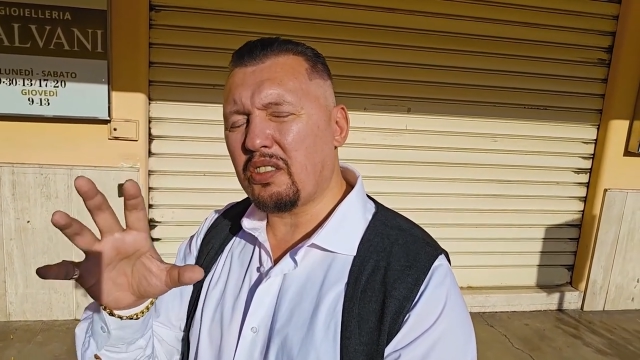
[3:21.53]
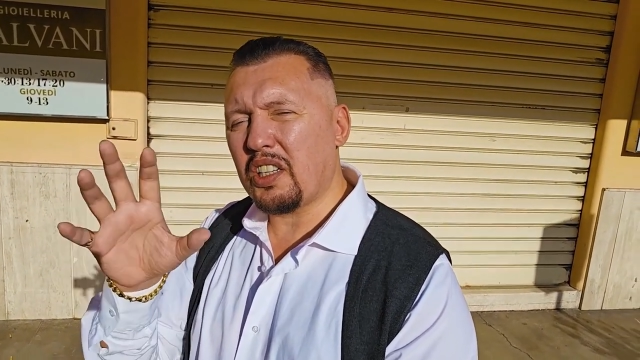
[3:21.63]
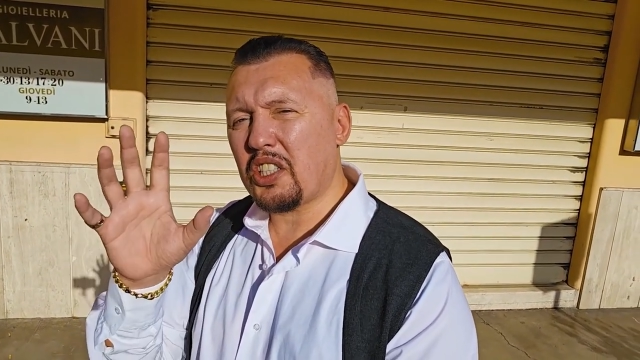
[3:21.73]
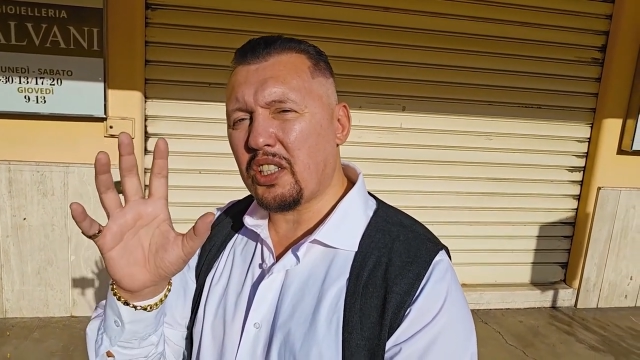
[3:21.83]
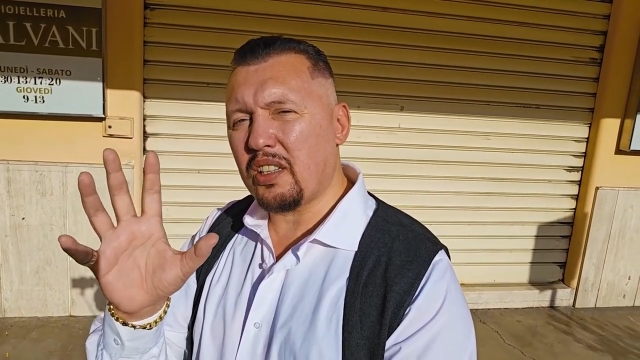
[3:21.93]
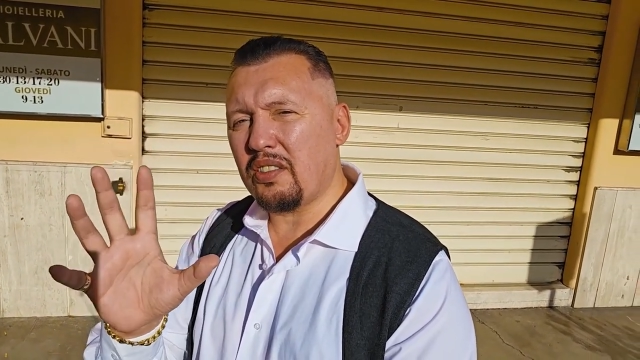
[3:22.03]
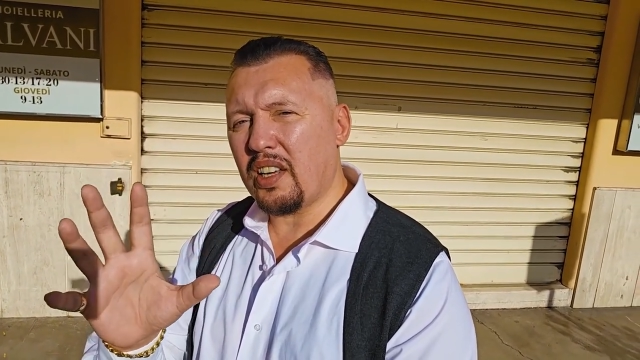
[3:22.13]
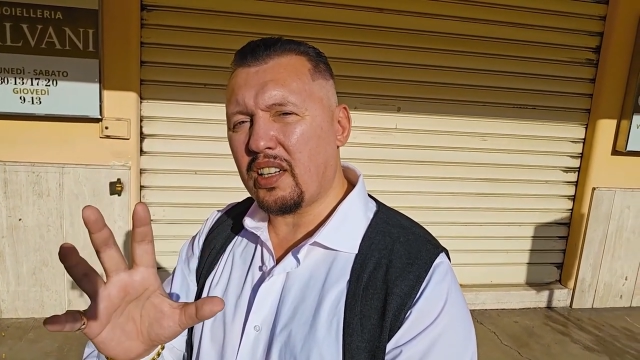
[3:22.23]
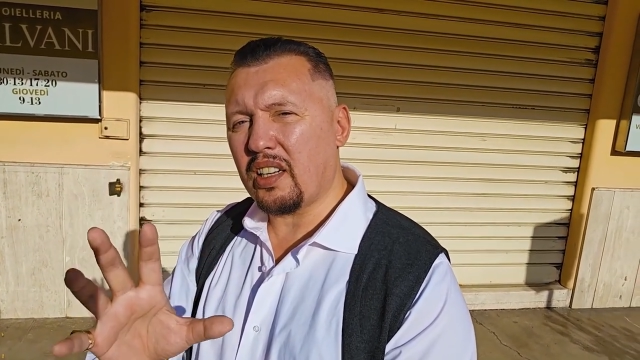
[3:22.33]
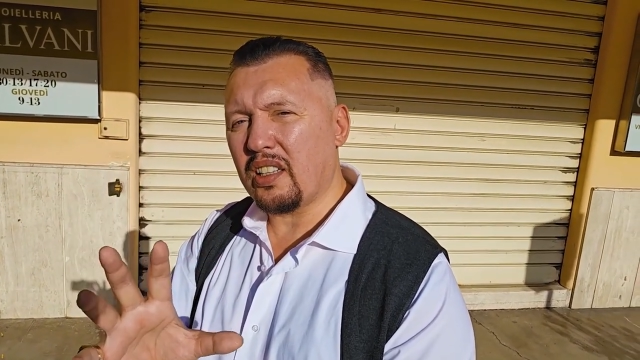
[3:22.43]
Your
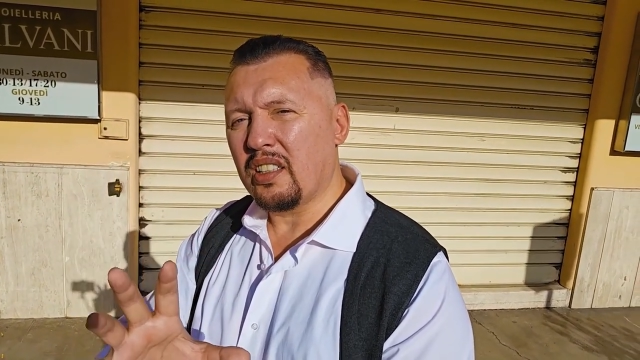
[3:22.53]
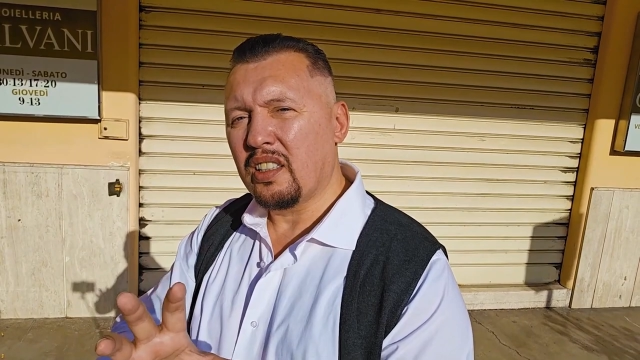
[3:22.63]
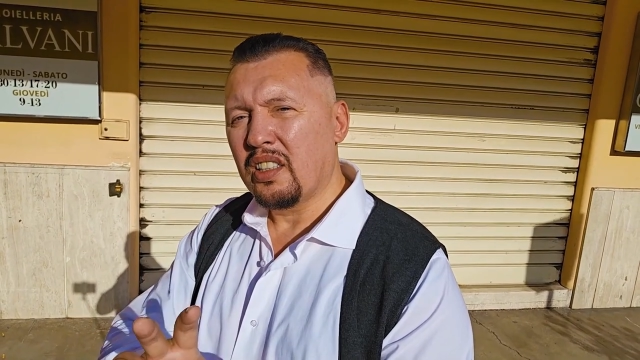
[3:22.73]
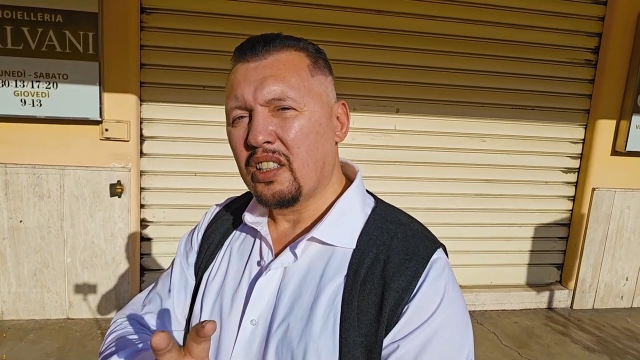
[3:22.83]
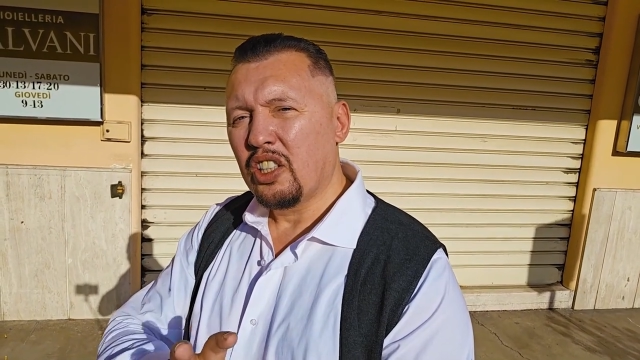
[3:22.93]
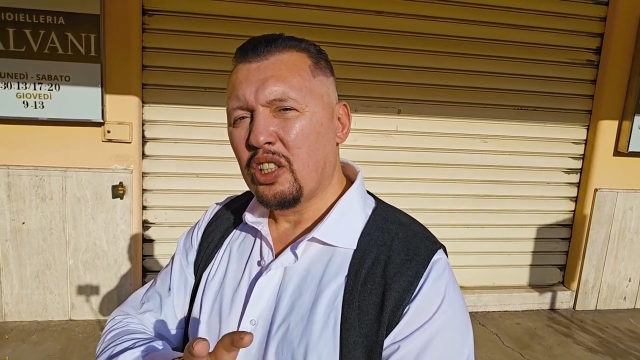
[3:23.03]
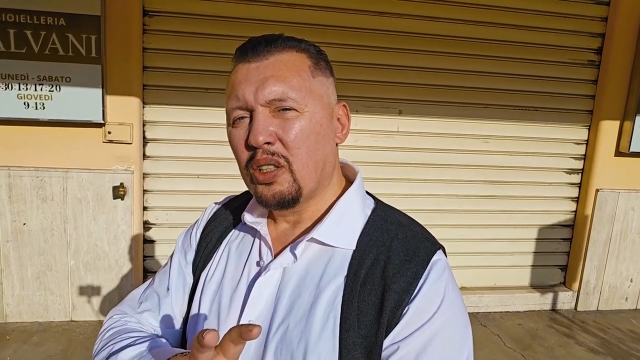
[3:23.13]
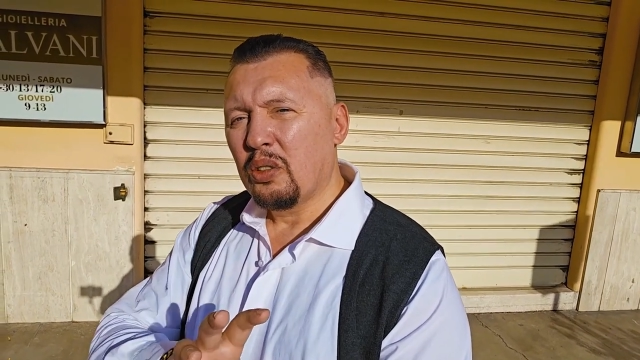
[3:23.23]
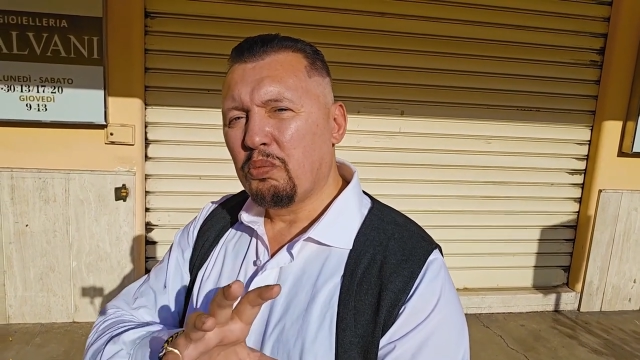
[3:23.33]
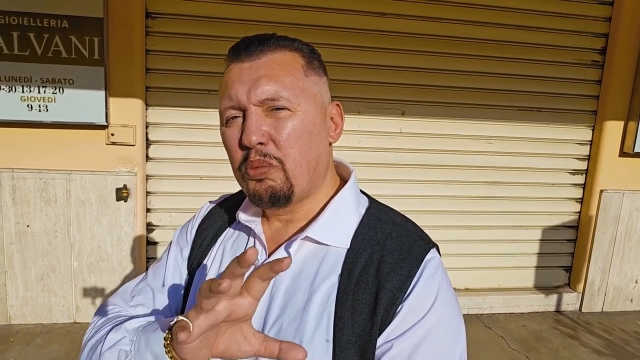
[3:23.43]
anointing,
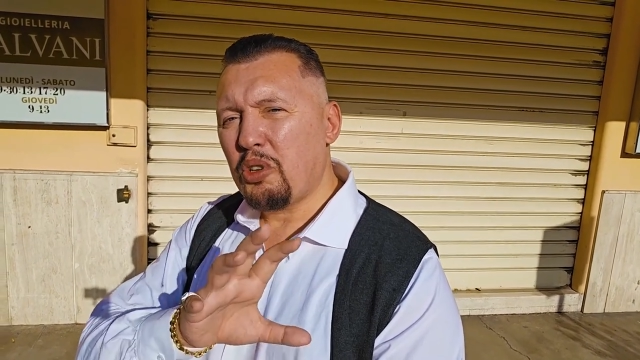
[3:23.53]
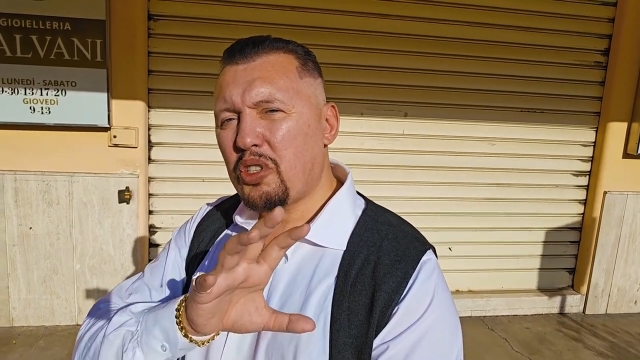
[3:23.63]
friends,